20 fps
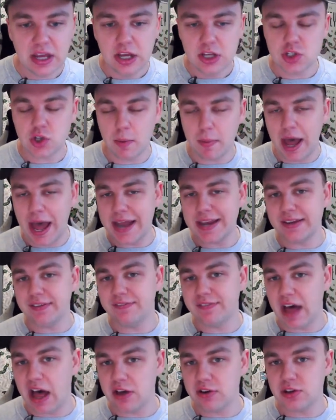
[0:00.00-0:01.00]
So I'm adding
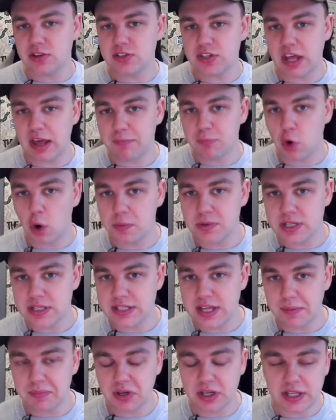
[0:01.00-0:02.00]
value to that property
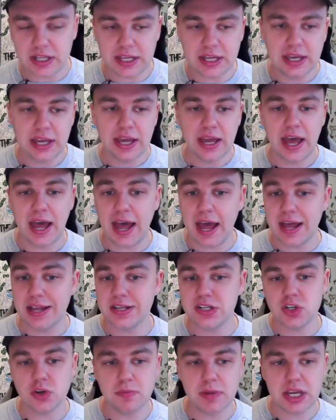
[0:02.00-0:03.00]
typically,
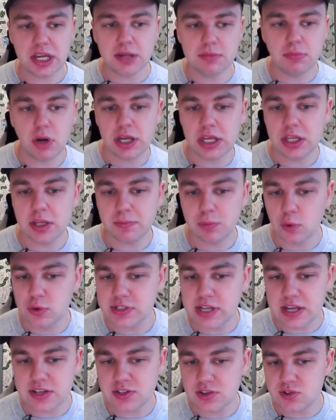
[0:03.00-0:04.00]
and you're making money in the
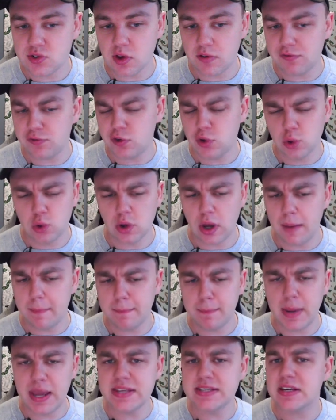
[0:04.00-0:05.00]
process. There's a few
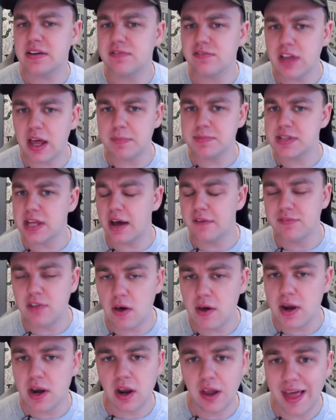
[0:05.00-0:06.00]
amazing flips that I've
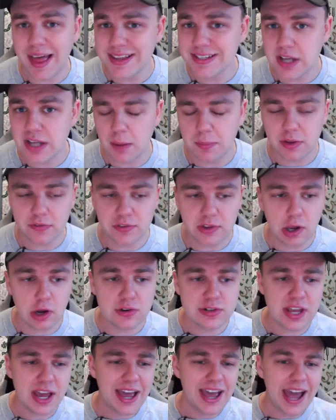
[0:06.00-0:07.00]
done in the last couple of
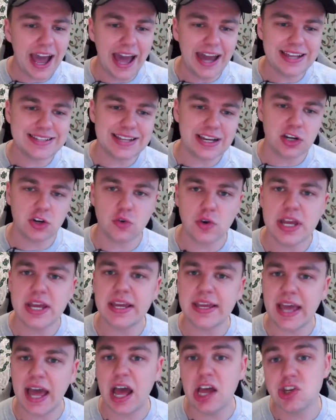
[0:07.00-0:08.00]
years, and it's a great
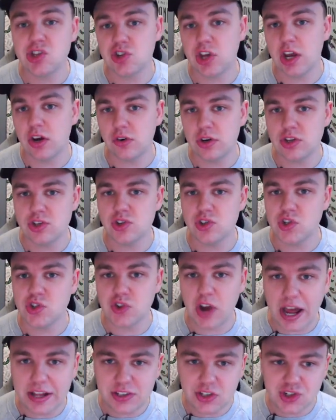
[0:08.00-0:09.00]
cash generation
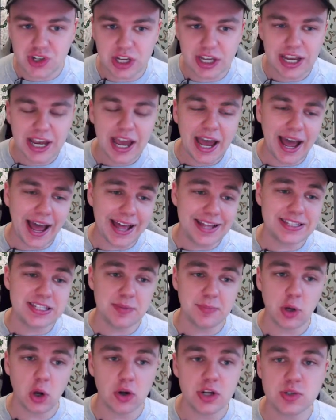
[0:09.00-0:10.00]
strategy. And to
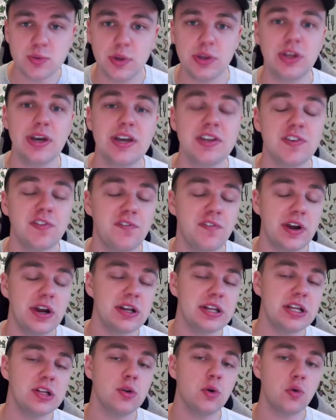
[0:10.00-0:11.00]
be honest with you, it's
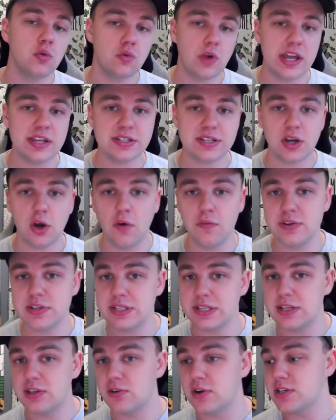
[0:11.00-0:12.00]
fairly low risk.
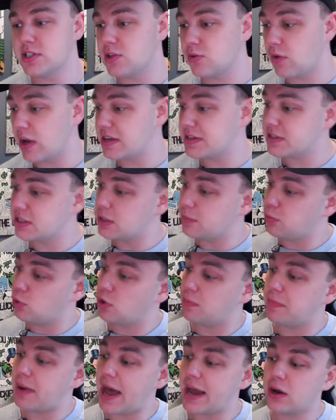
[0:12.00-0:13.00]
Obviously, there is the risk that you put
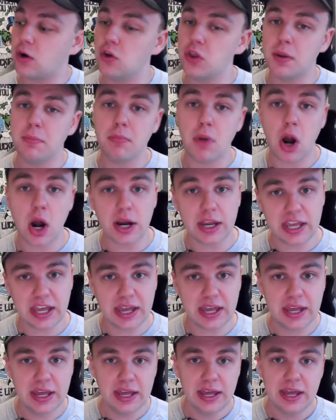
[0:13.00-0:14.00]
it back on the
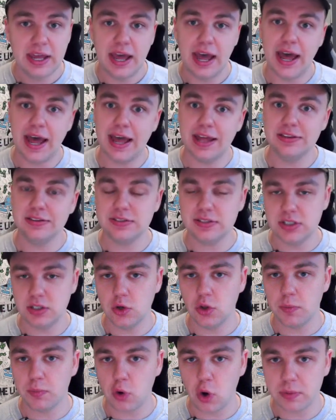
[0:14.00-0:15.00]
market and
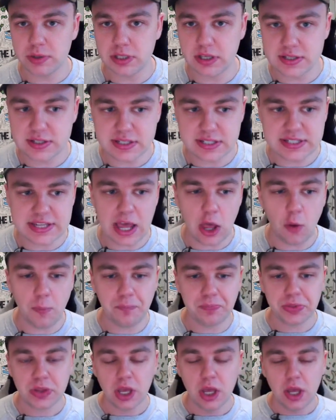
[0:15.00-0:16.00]
the property doesn't sell.
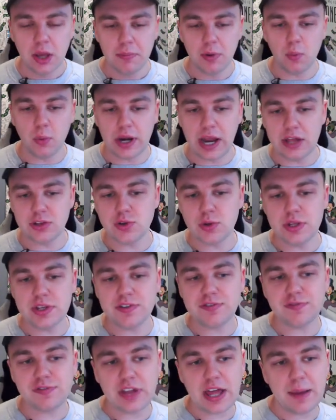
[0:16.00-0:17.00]
But when I do these
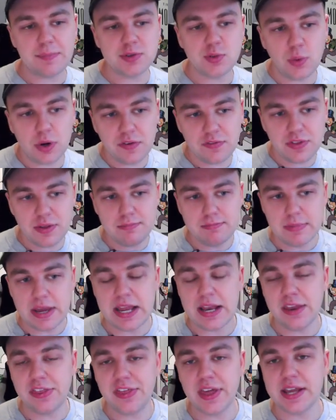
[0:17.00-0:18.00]
flips, one of the
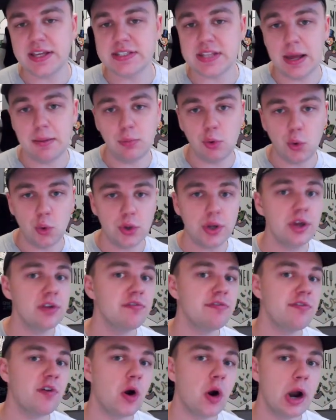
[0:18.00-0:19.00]
main things that I'm looking
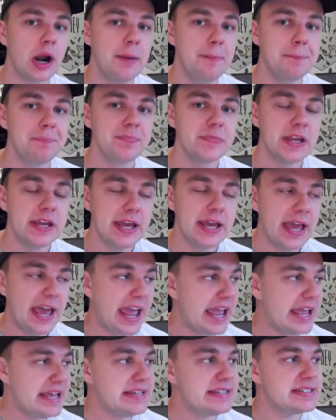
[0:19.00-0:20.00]
for
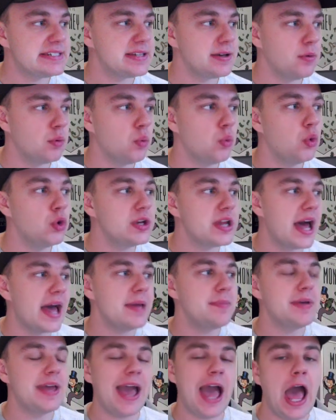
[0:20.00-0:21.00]
is, would I
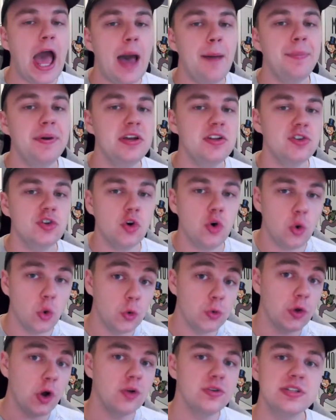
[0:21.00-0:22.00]
be happy to
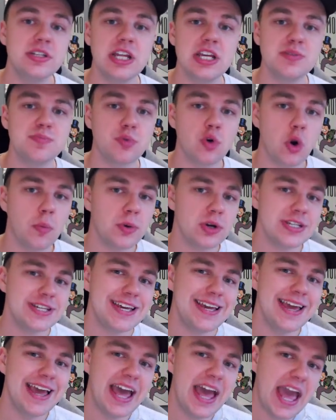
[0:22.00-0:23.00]
hold on to this
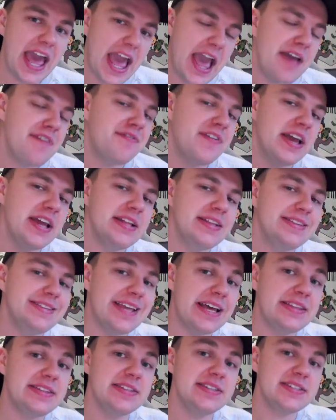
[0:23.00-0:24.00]
property if it
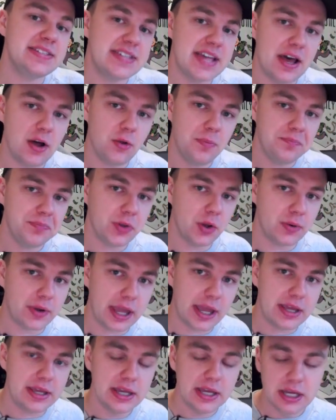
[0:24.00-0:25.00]
didn't sell?
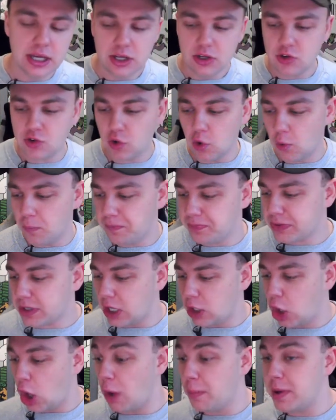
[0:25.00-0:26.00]
Okay, so a
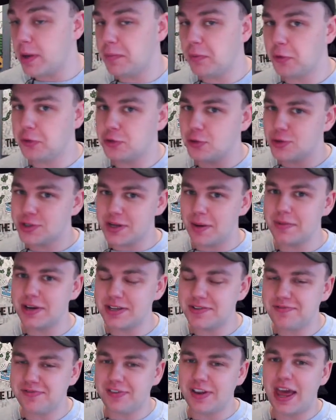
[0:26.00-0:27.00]
lot of people do some of
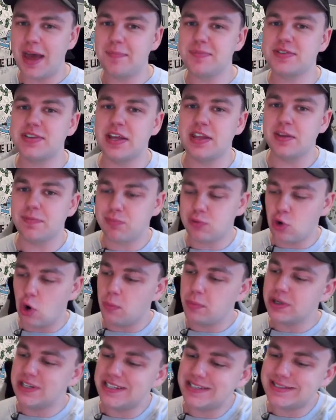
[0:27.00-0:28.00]
these flips and the
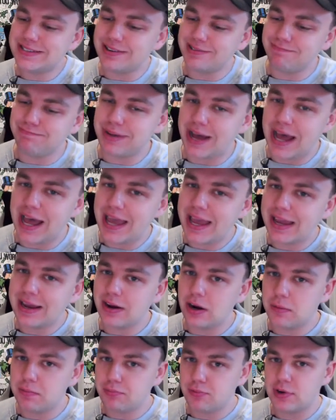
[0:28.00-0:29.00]
properties they're buying
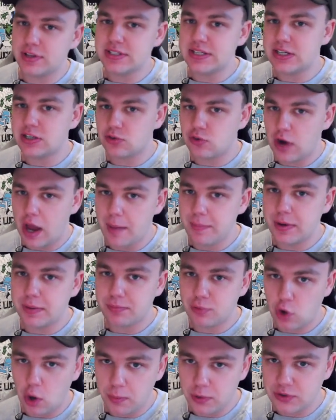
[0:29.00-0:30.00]
are pretty crappy
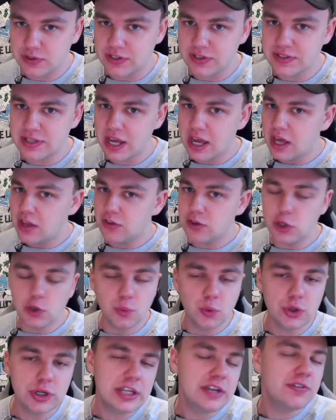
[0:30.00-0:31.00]
properties that you
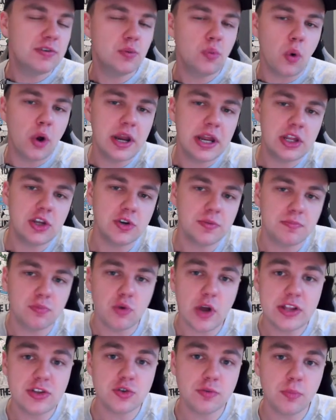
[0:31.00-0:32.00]
wouldn't even want in your
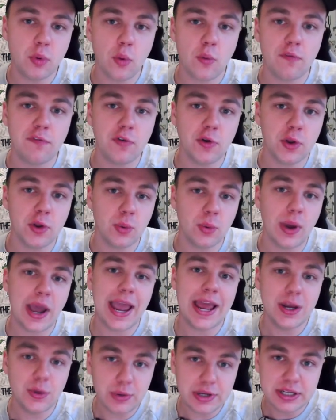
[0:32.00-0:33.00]
rental portfolio
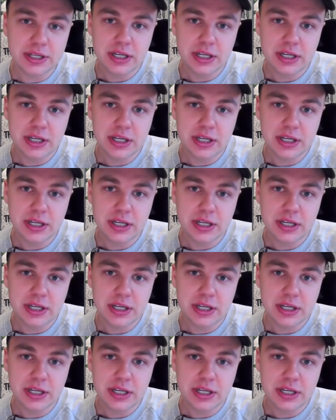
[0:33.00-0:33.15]
anyway.